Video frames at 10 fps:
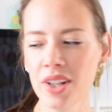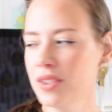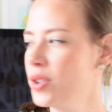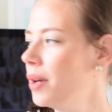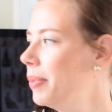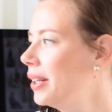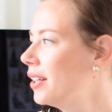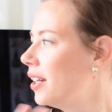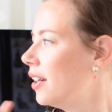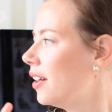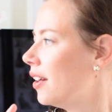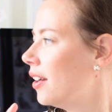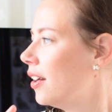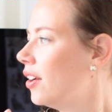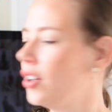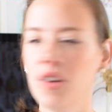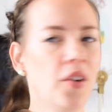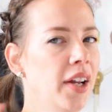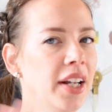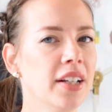So I've been
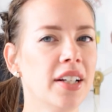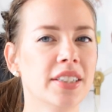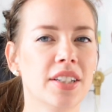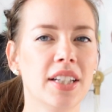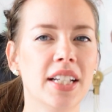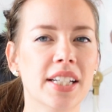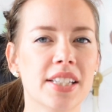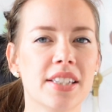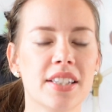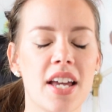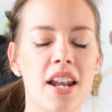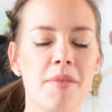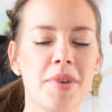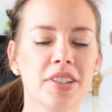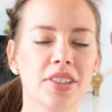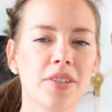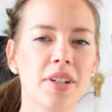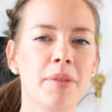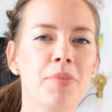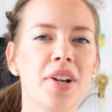creating lots of lists, and I'm also
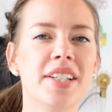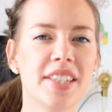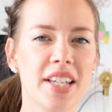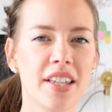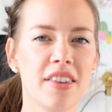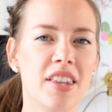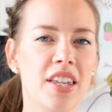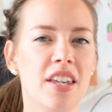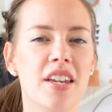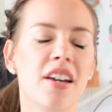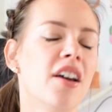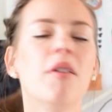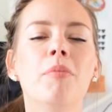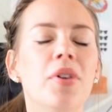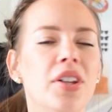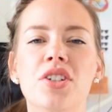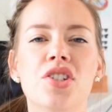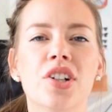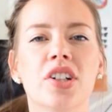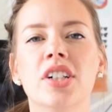embracing the bullet
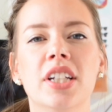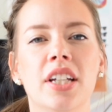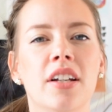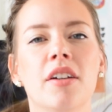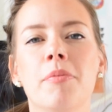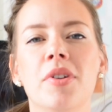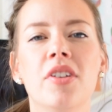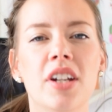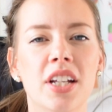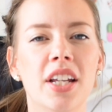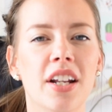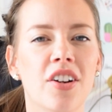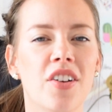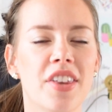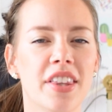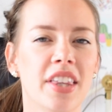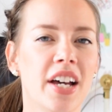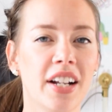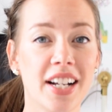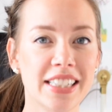journaling community and all that
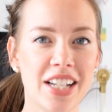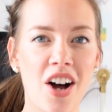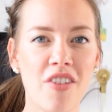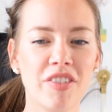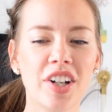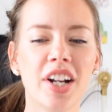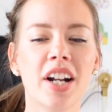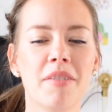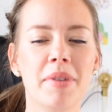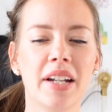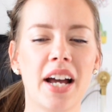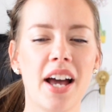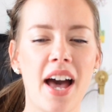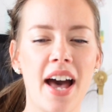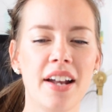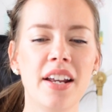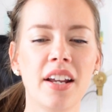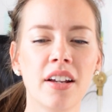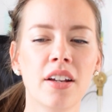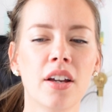that has to offer, and I've been
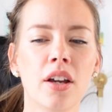adding